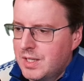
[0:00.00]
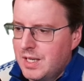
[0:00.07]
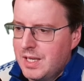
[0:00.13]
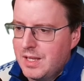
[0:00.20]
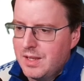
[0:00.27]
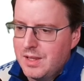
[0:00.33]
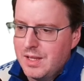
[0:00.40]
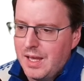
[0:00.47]

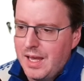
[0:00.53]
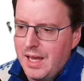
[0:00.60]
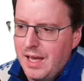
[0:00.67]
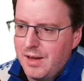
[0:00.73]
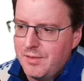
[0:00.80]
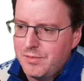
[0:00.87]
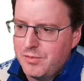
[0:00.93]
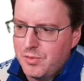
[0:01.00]
in
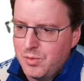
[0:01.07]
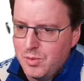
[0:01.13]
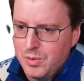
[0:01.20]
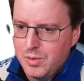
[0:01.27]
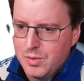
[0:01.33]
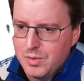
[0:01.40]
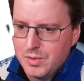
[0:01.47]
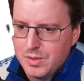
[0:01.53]
there
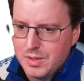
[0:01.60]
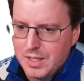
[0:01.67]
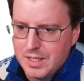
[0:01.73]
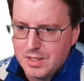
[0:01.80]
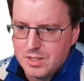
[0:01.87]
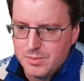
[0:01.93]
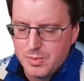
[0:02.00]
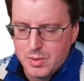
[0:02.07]
for that
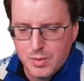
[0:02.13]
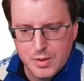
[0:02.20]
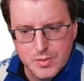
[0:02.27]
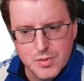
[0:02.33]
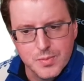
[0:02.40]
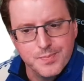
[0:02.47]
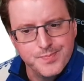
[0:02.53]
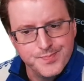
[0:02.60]
double
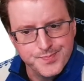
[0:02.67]
quotes.